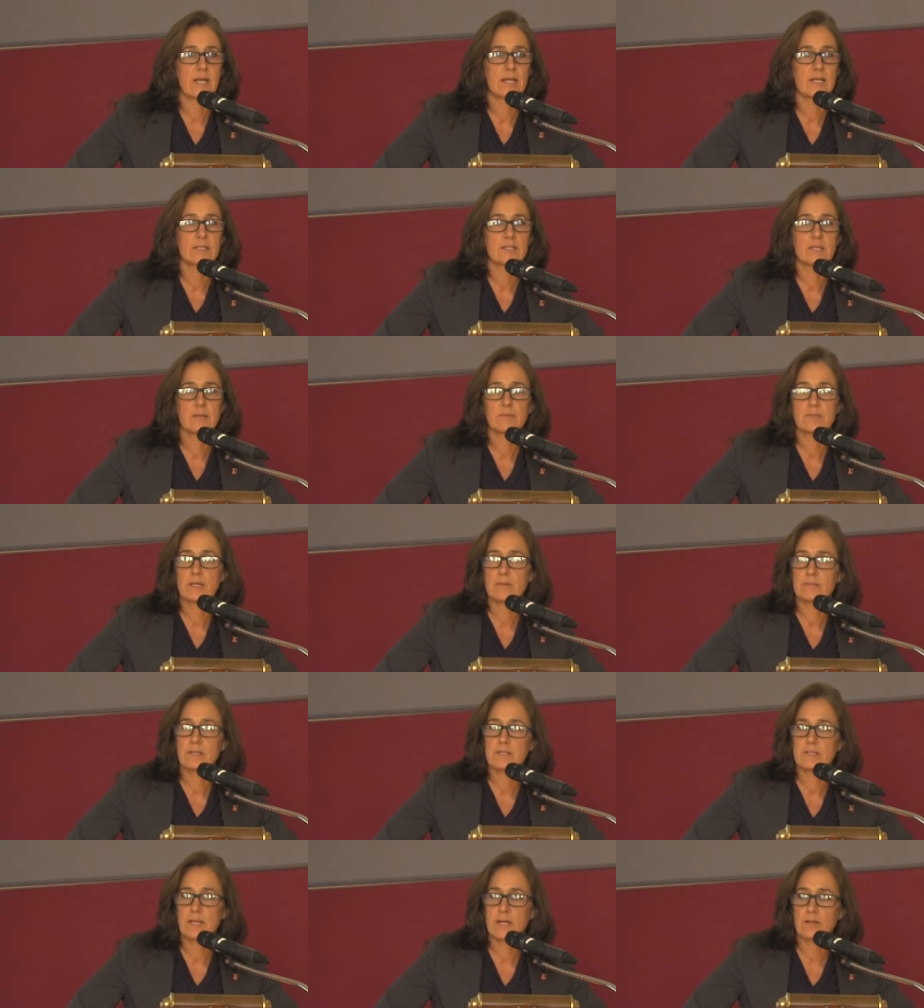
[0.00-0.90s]
and sometimes
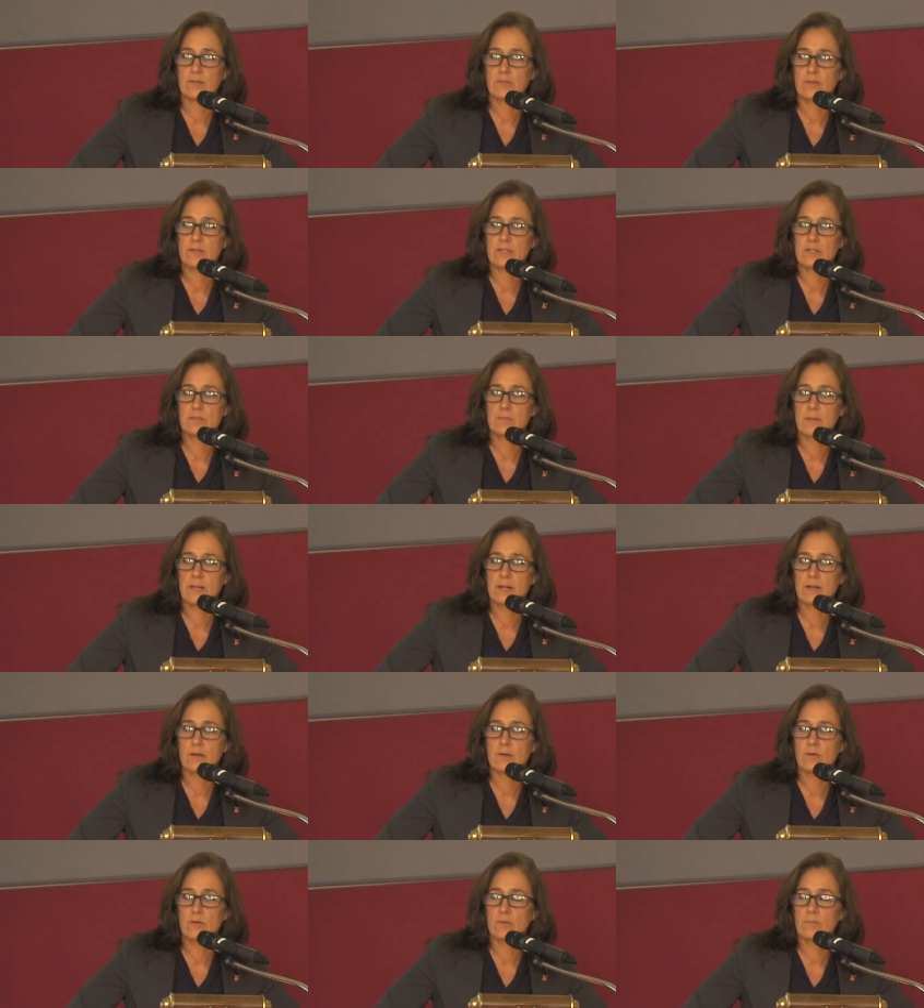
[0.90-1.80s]
that sacrifice is made
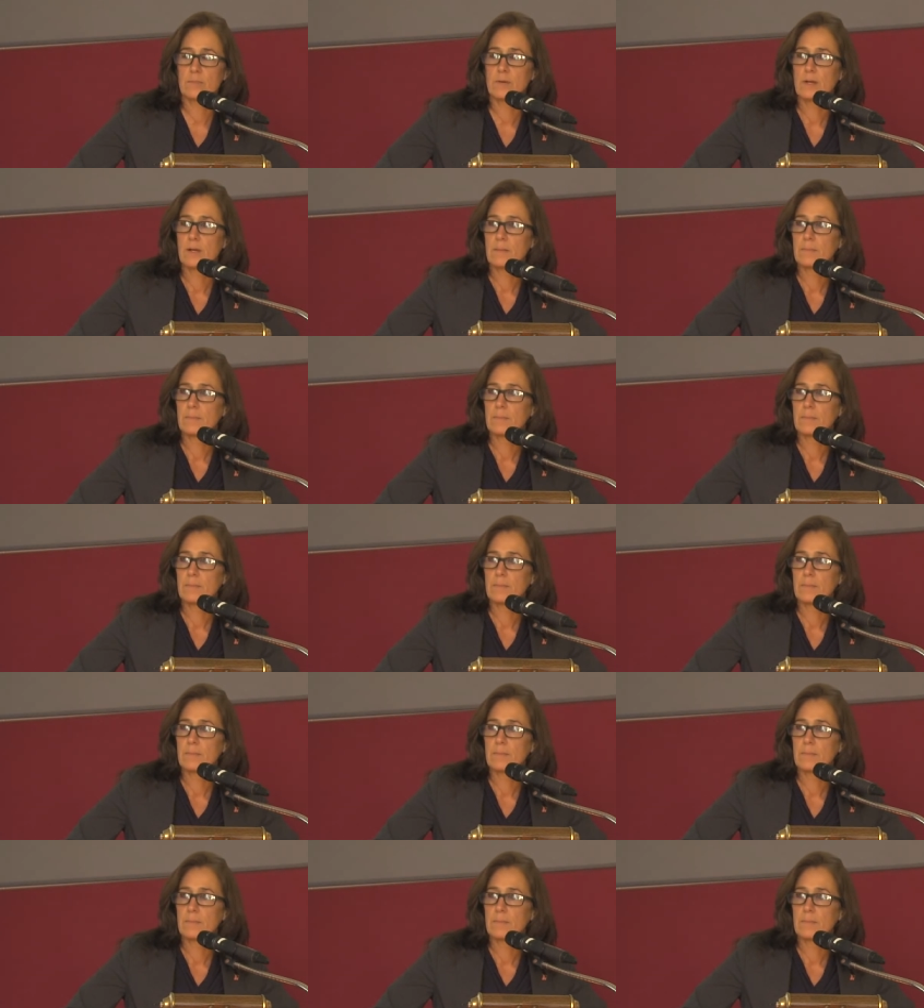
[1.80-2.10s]
at home